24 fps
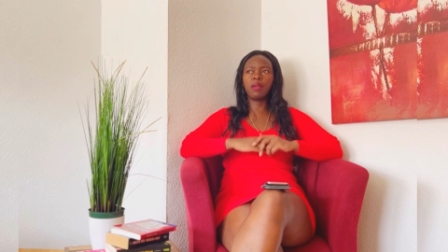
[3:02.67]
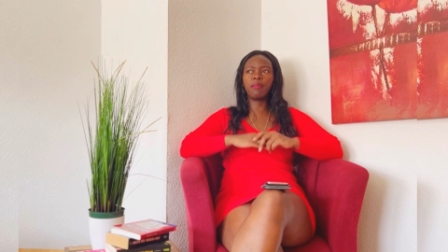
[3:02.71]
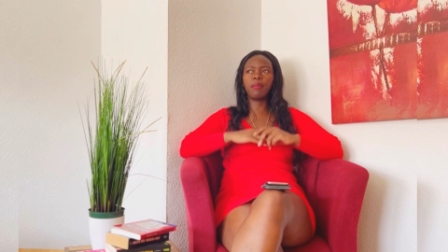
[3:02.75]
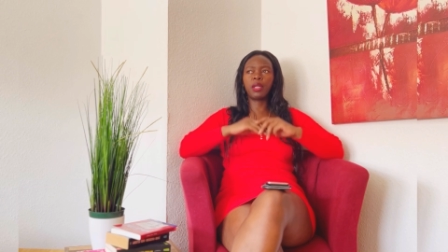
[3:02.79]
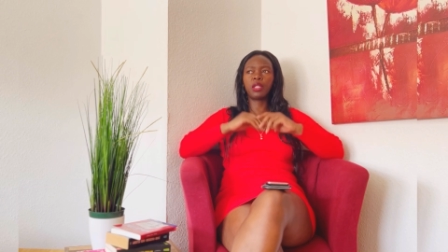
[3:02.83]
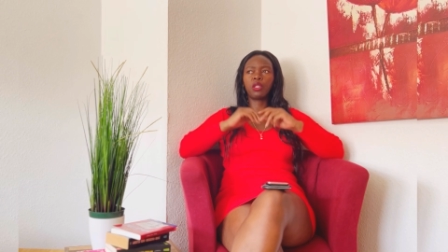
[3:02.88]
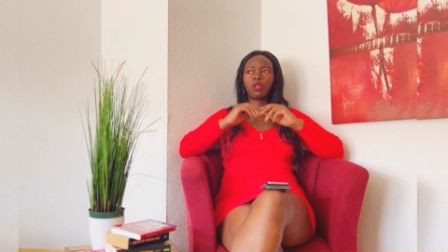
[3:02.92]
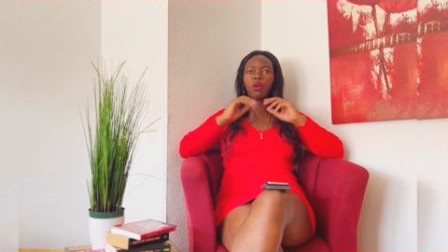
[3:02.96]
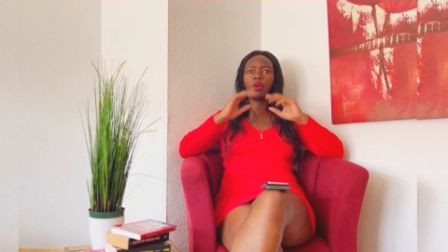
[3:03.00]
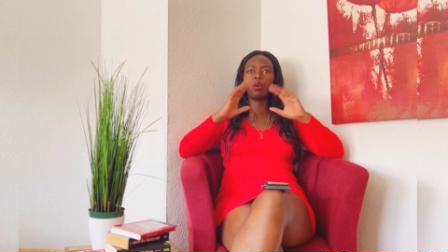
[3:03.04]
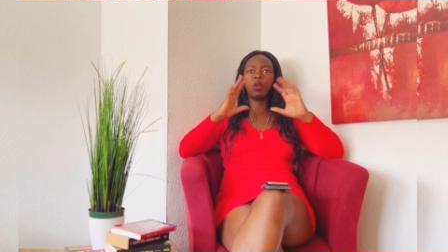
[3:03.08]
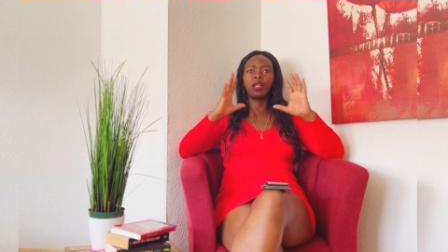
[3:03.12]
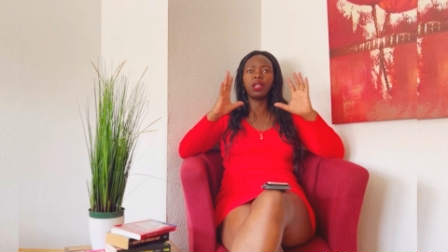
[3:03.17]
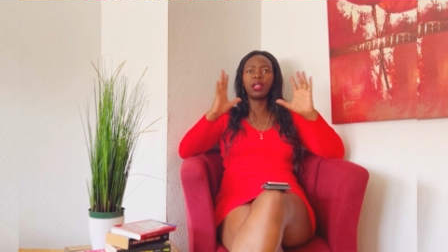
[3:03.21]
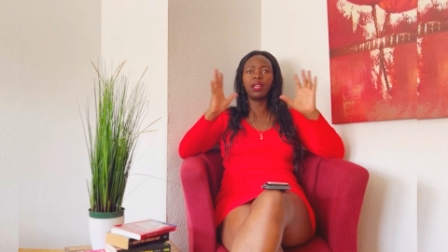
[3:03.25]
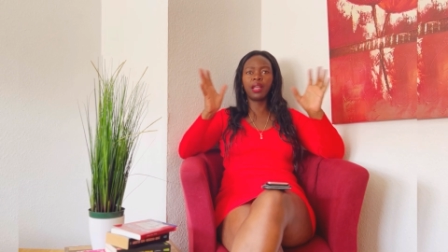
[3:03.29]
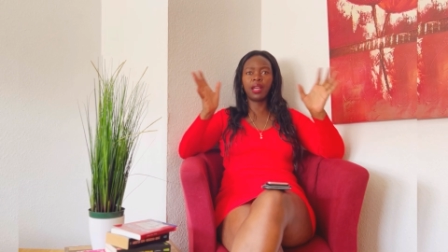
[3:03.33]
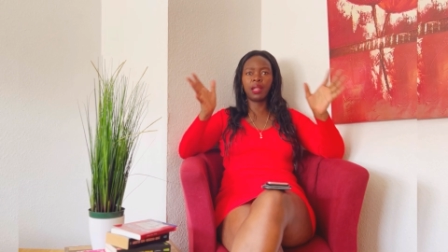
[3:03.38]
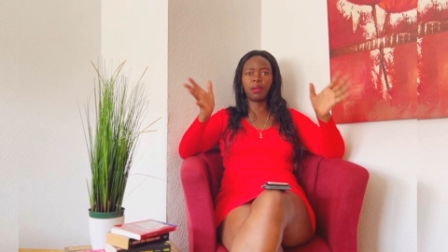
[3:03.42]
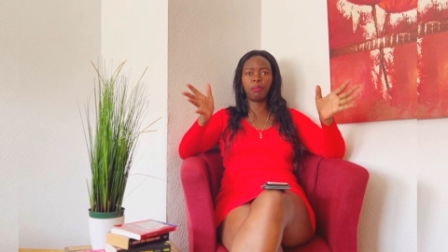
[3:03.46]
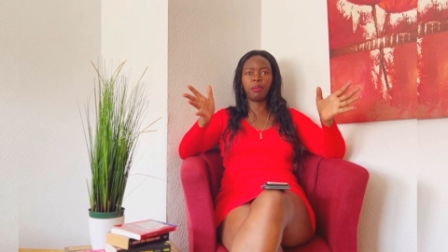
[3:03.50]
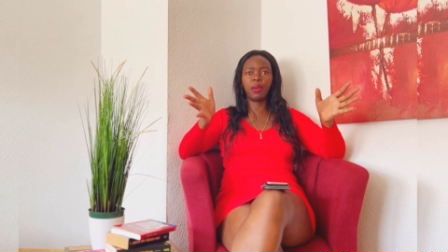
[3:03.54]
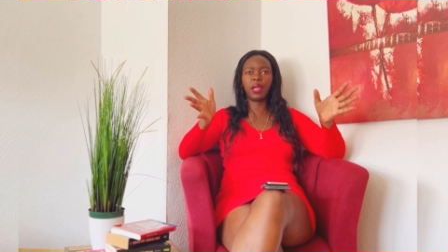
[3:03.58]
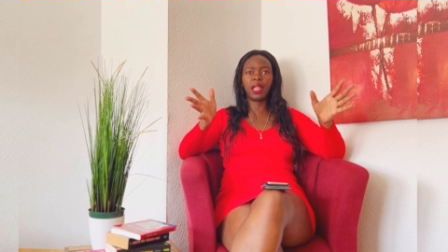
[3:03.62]
but only
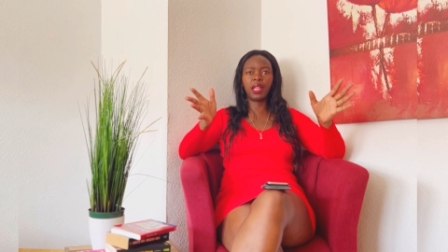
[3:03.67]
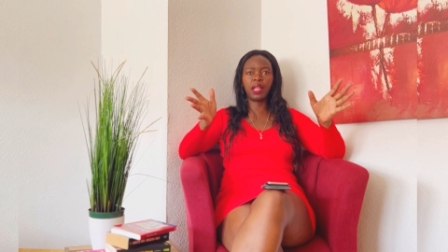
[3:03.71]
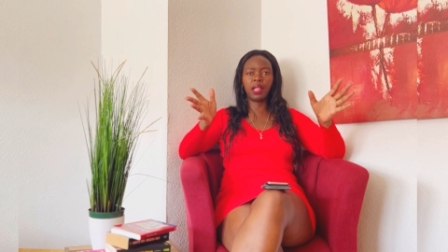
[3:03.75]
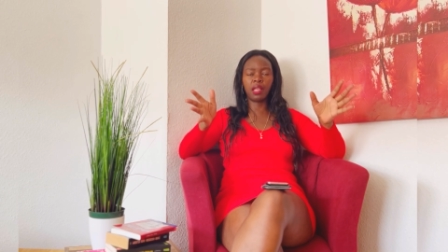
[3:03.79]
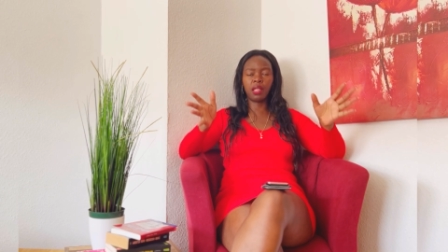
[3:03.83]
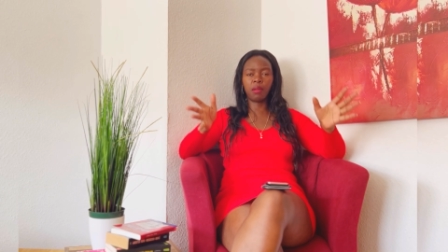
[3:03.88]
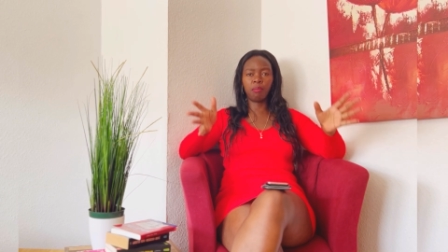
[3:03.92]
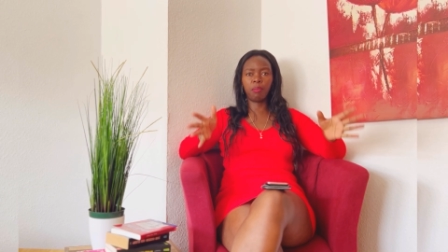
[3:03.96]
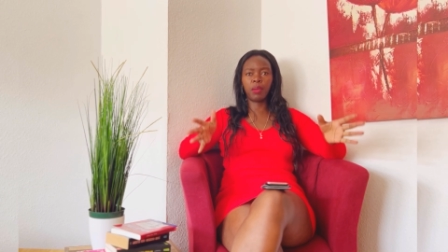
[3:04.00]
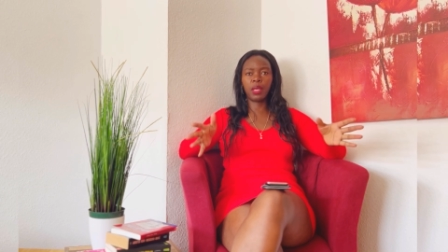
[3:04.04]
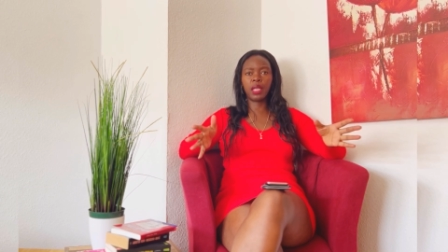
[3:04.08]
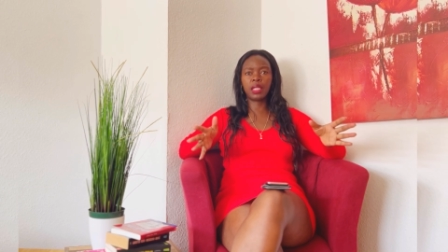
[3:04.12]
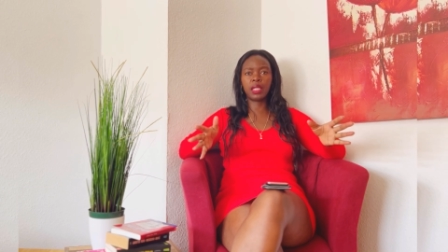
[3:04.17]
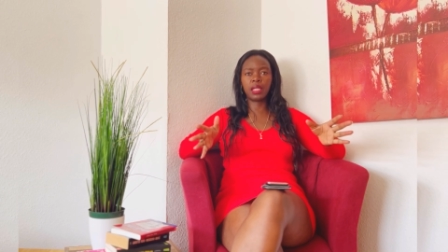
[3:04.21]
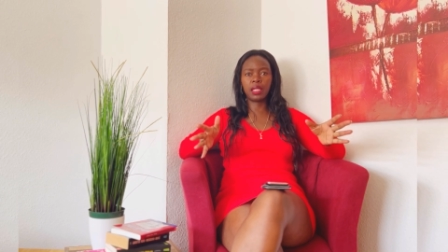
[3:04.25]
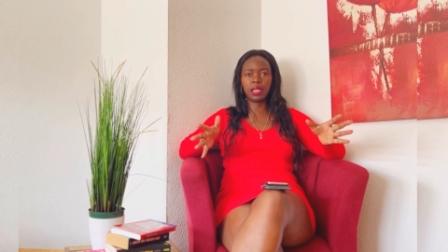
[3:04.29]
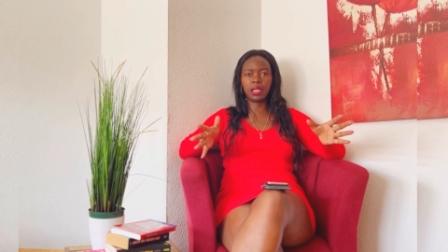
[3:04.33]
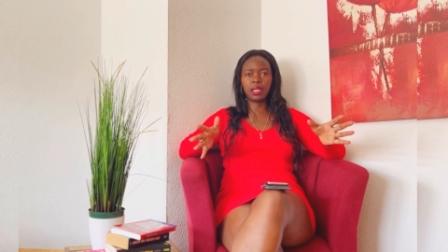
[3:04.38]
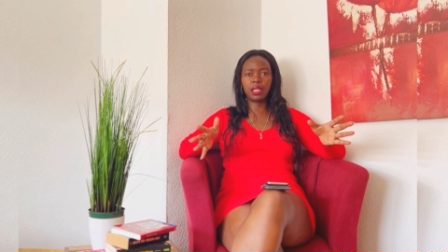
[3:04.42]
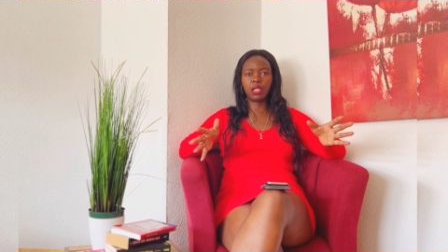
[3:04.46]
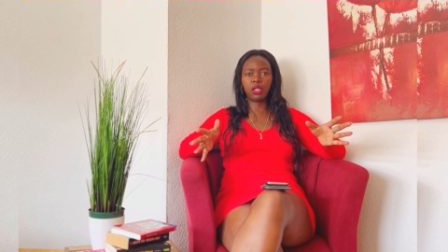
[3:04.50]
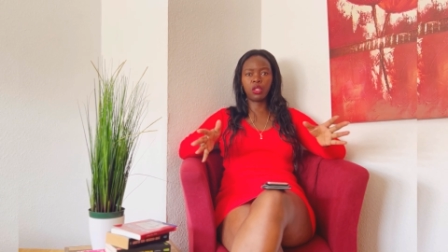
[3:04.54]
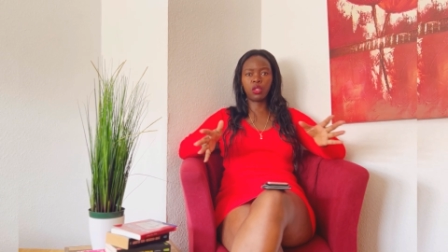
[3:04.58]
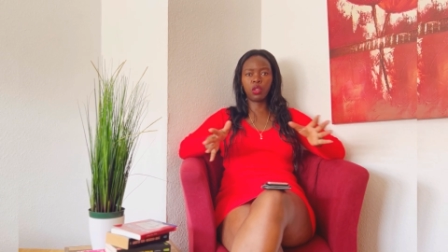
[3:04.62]
and mainly in big
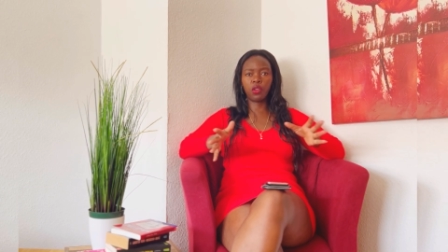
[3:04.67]
cities.